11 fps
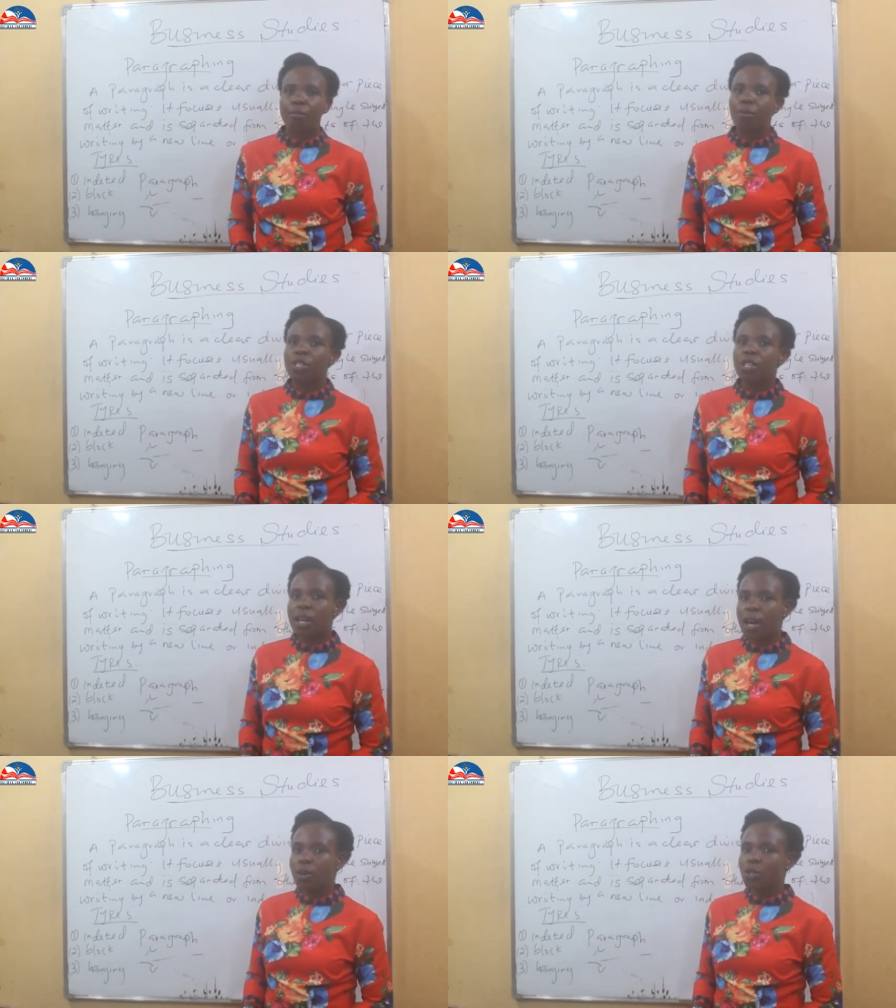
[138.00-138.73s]

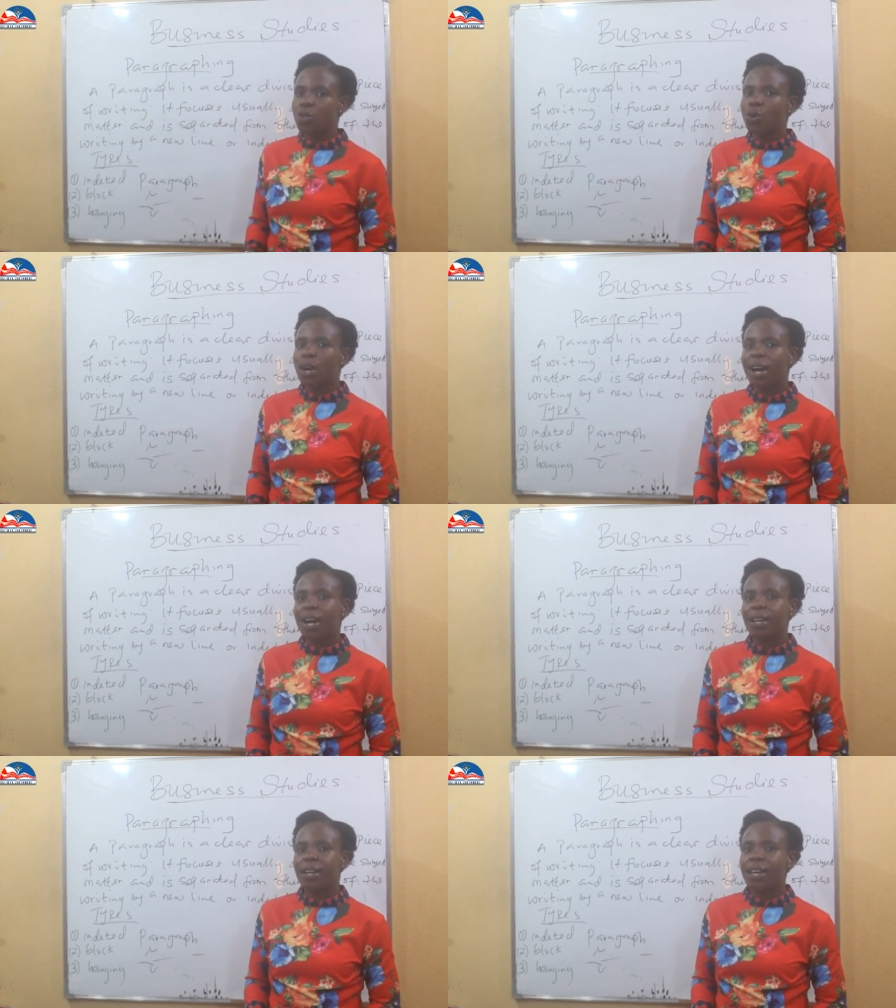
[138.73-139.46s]
putting out your
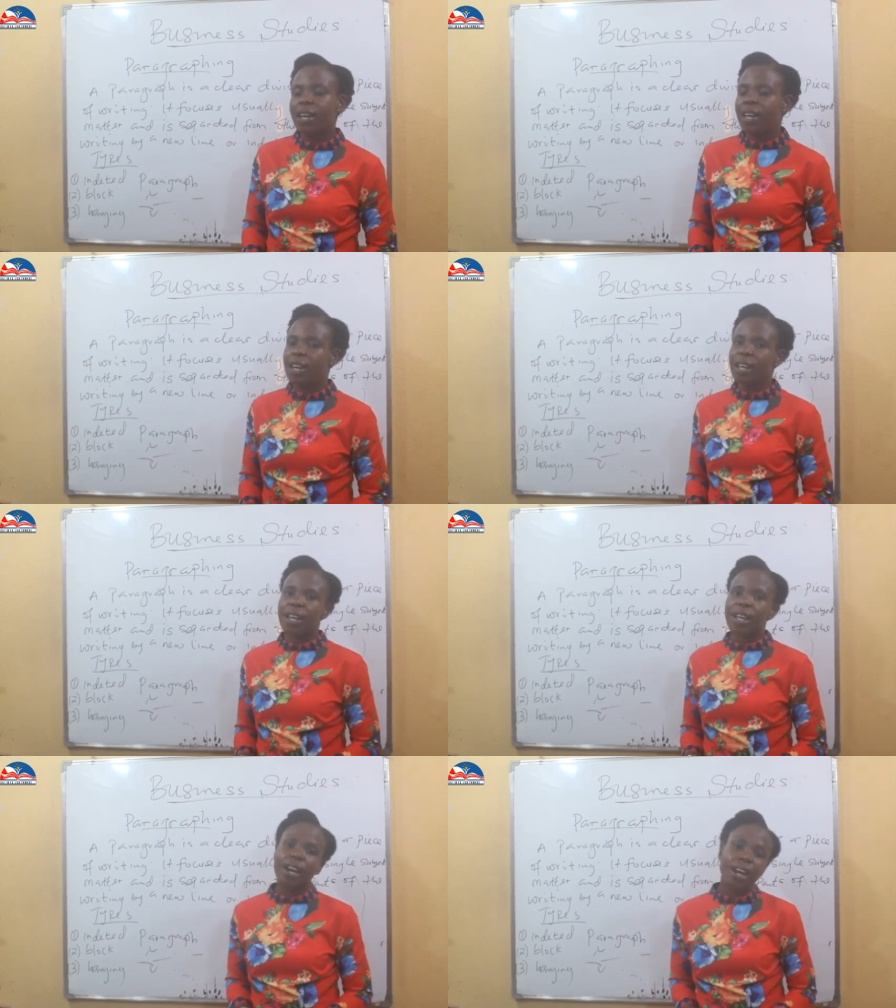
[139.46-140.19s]
idea in a
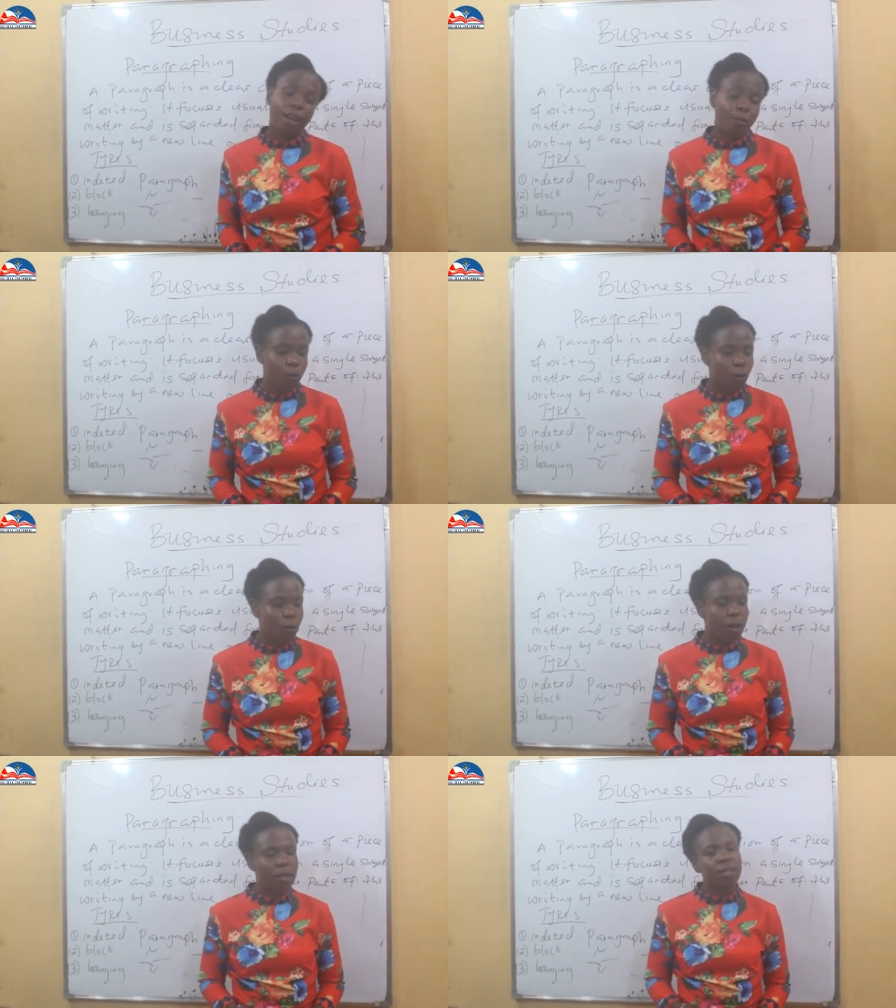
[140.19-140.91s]
clear
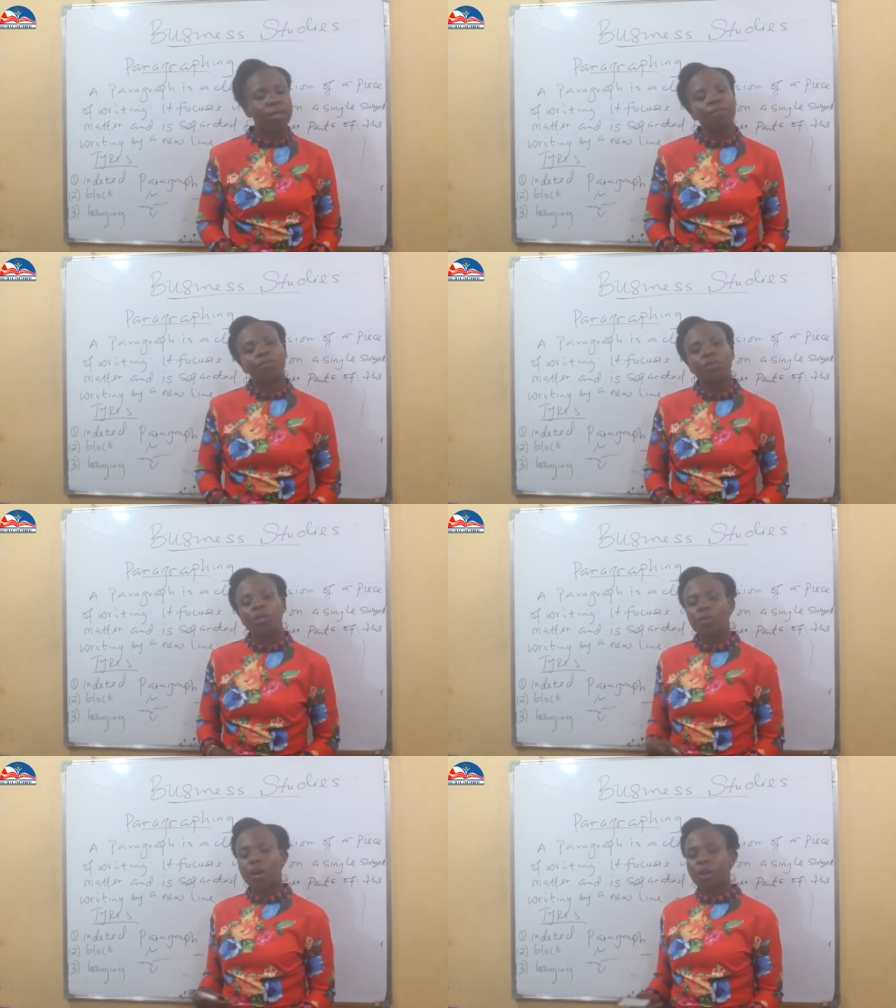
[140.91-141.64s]
format.
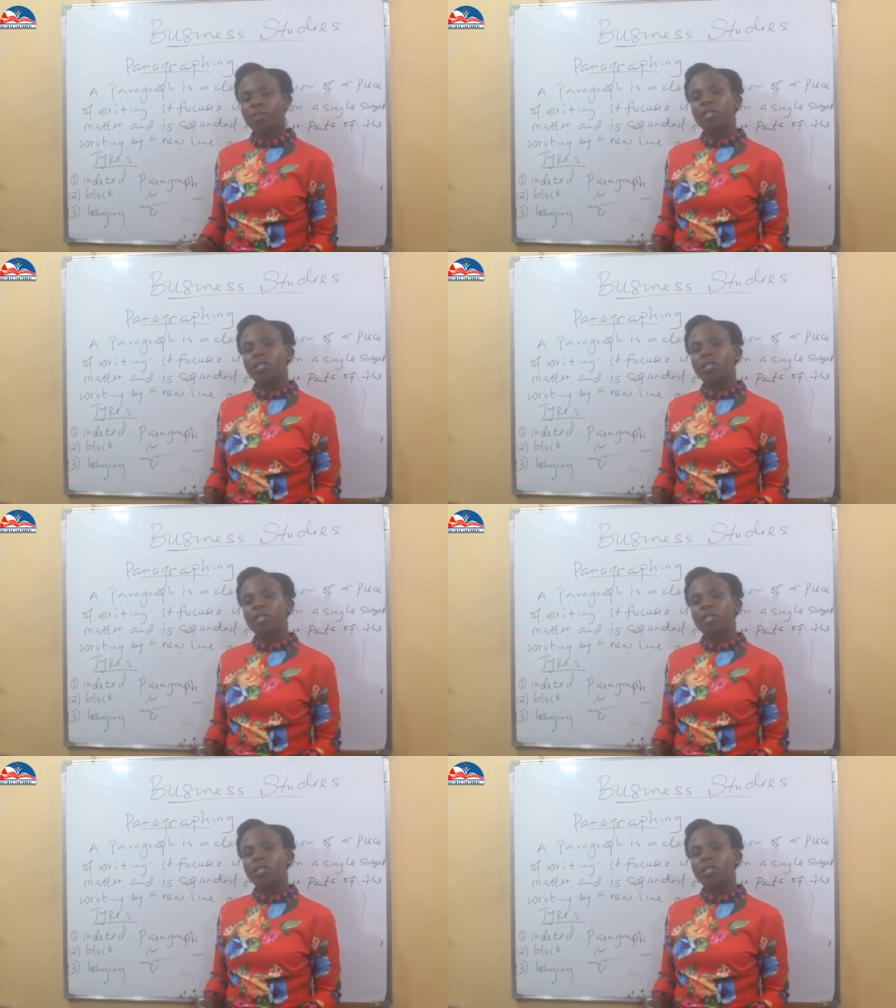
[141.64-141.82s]
We have